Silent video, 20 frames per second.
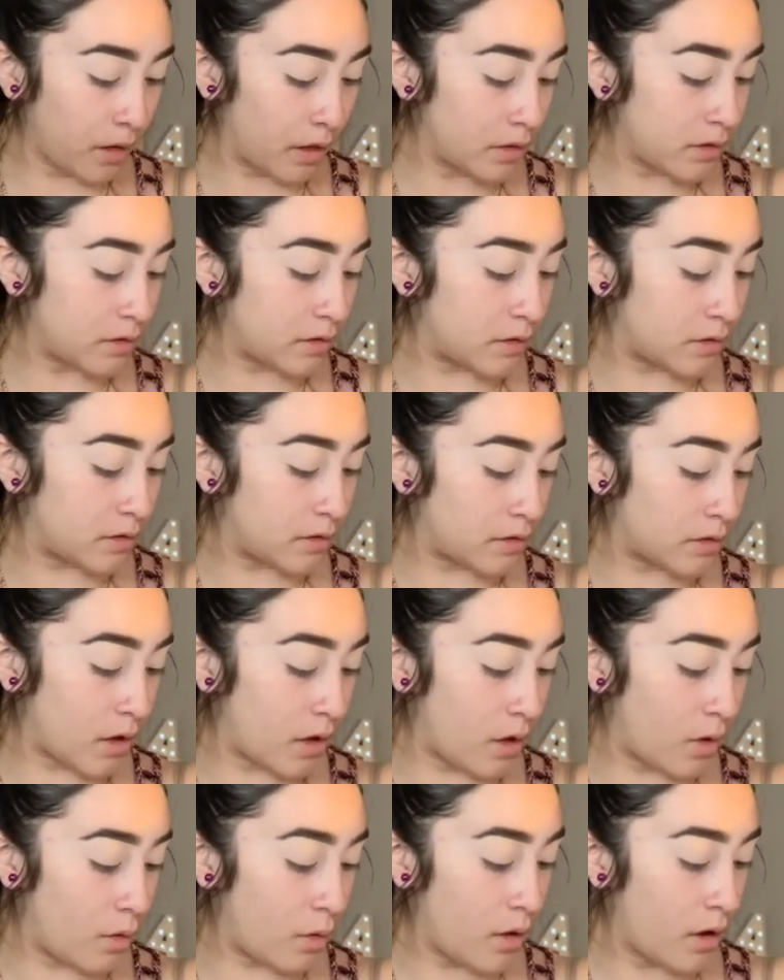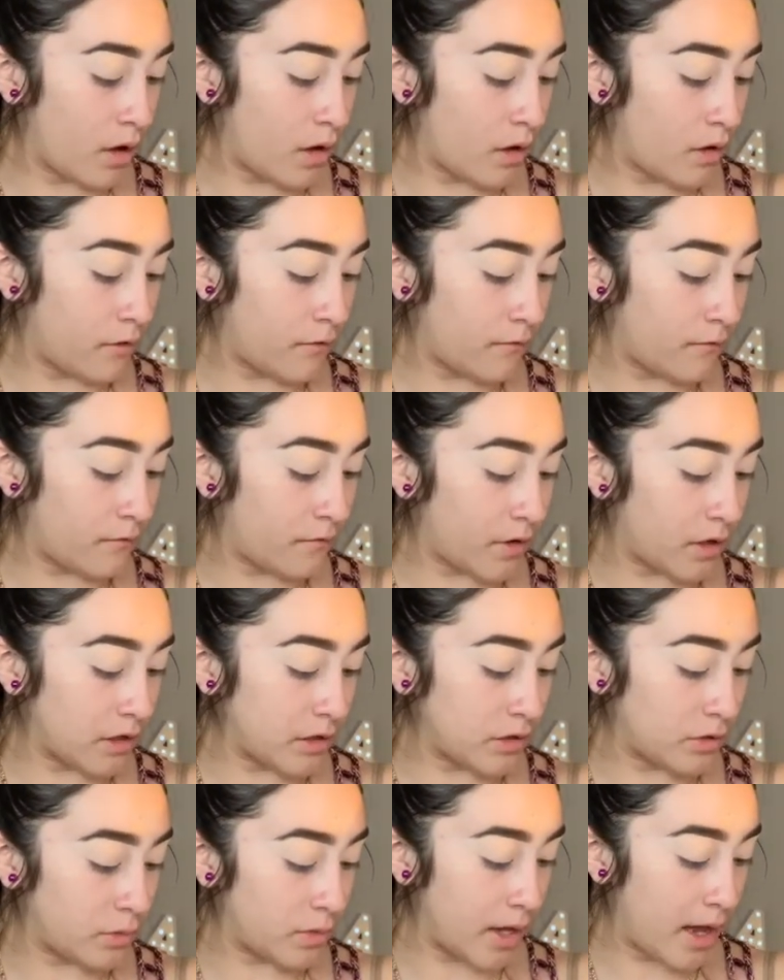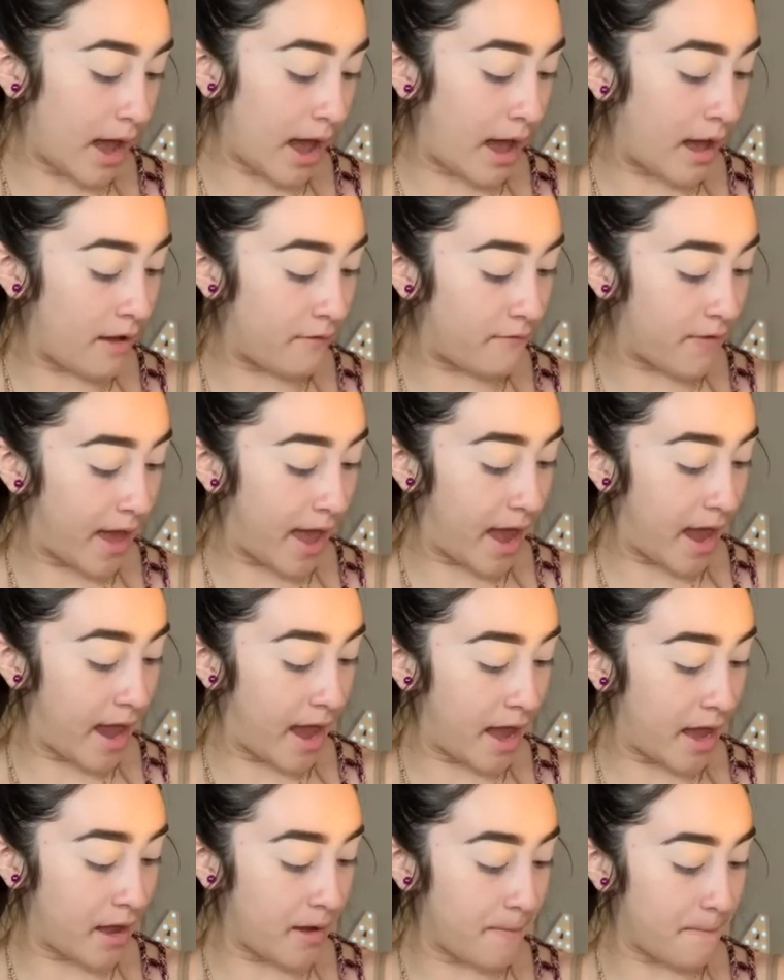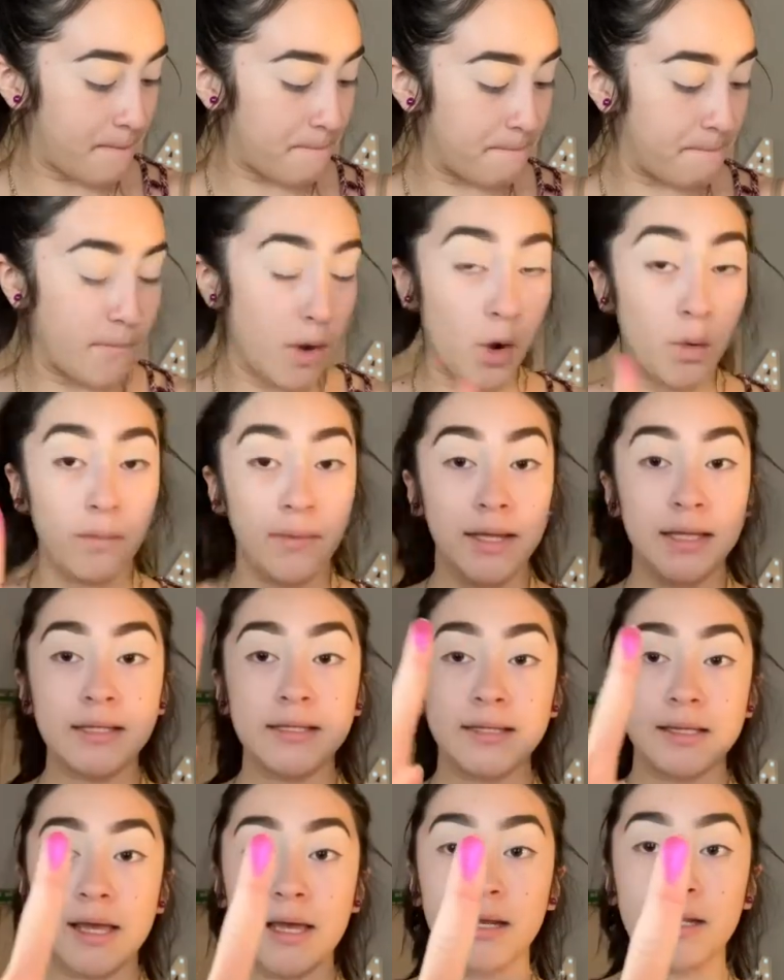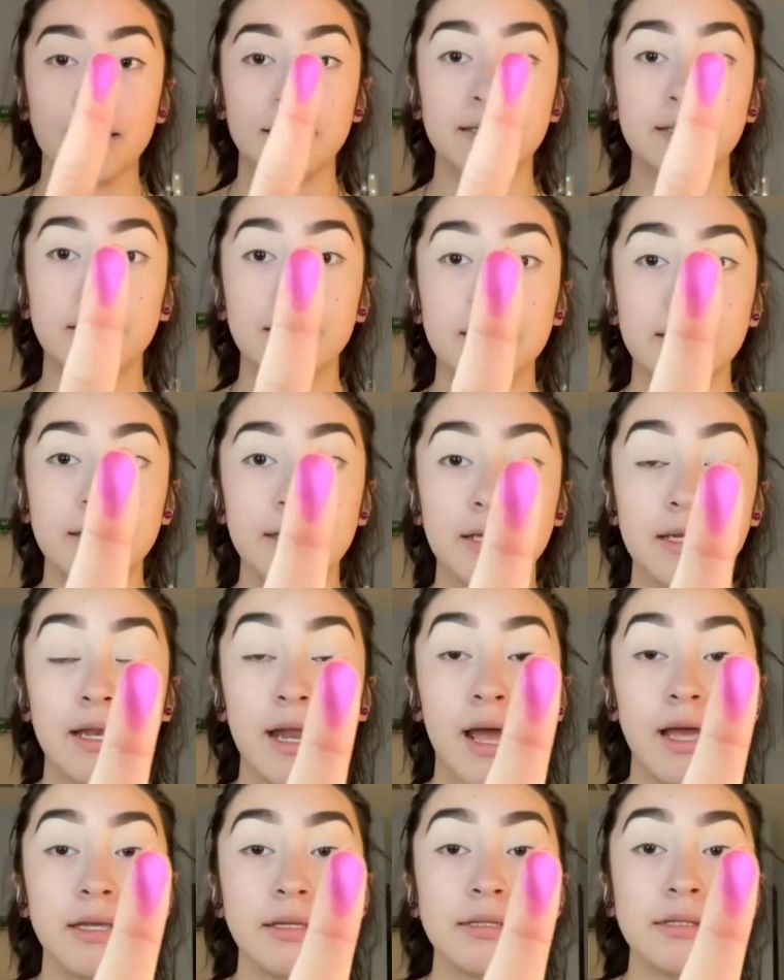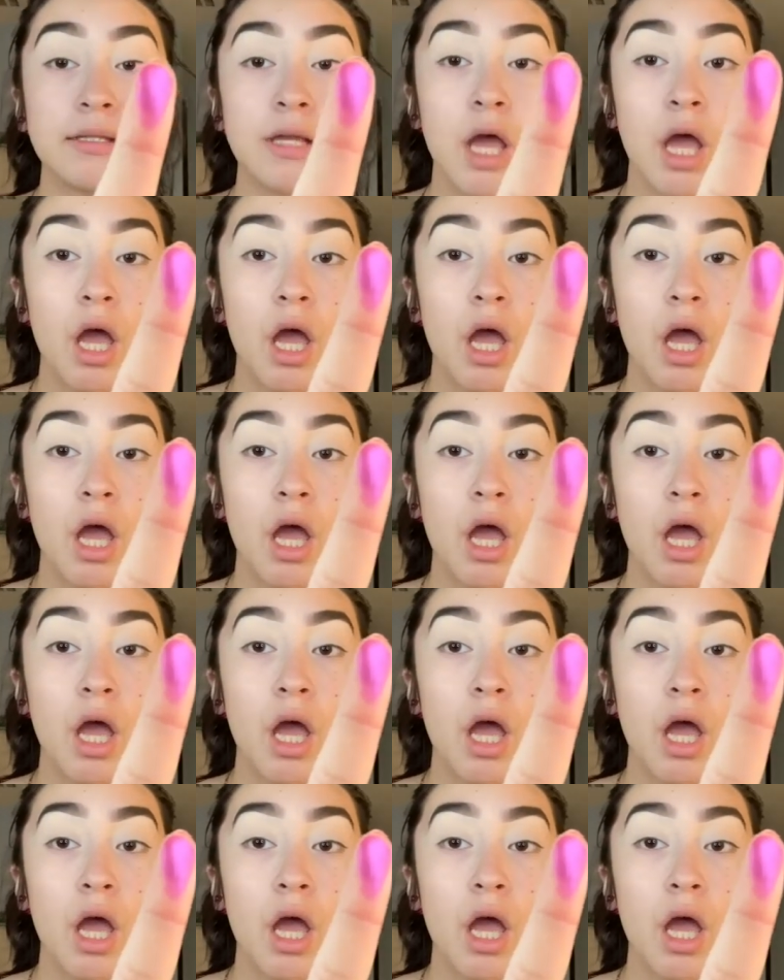So first we have a Moment, and it's this nice